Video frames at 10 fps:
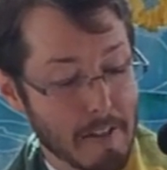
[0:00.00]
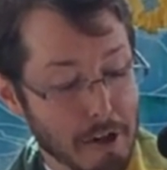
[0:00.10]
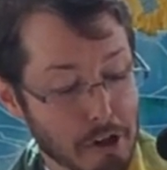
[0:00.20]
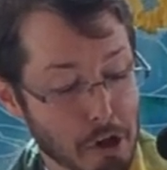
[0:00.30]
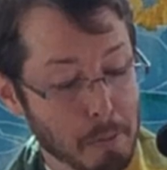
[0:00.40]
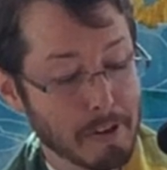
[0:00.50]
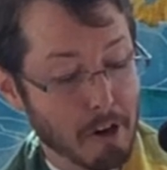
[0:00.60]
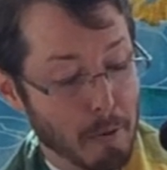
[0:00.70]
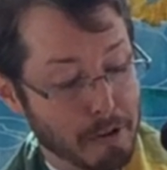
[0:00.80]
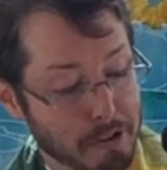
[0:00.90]
that humans
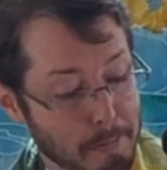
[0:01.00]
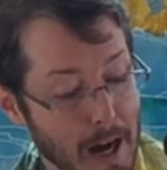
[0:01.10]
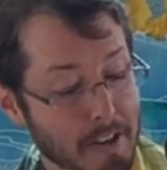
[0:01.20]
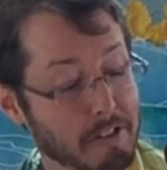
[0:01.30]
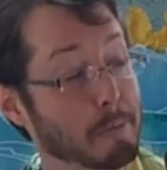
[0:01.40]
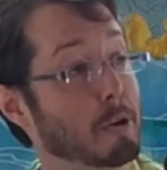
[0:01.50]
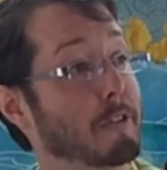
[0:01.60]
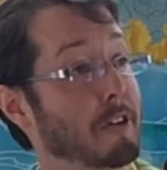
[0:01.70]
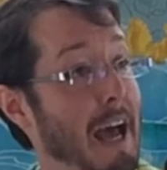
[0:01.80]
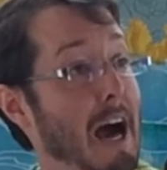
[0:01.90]
are
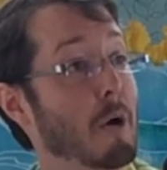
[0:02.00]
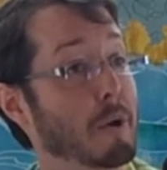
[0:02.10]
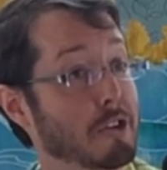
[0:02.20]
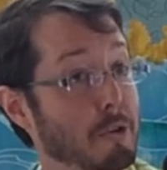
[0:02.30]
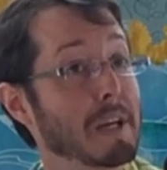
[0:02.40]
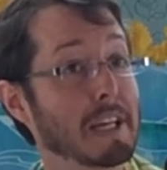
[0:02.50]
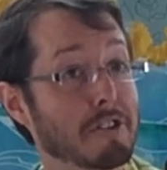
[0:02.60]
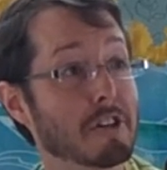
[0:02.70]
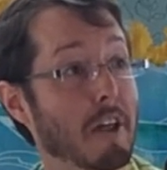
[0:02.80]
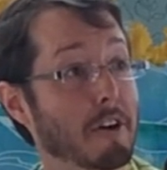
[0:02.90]
responsible for how we treat
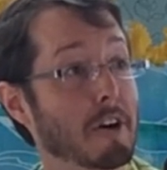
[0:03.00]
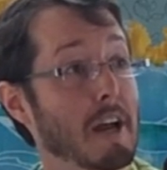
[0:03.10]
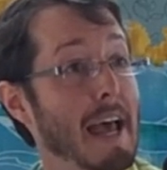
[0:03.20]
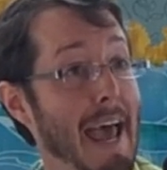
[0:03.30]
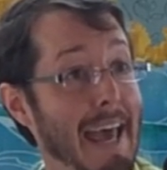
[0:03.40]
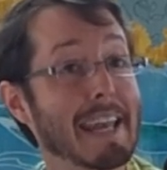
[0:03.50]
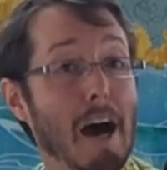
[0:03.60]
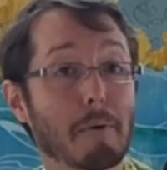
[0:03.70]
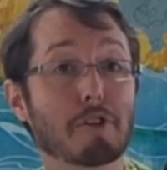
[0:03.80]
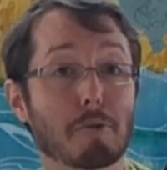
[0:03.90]
each other and
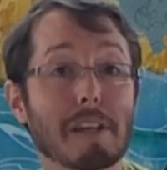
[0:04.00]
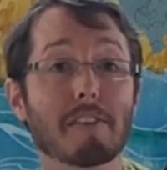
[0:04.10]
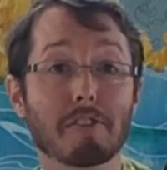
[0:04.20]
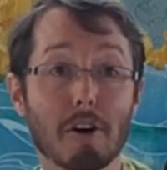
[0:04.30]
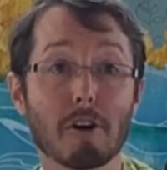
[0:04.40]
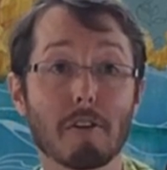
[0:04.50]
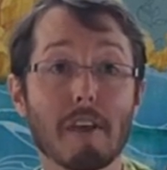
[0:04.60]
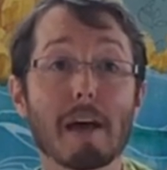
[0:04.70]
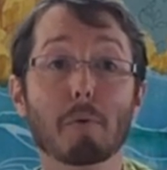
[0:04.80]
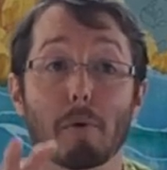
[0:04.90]
how we treat this earth.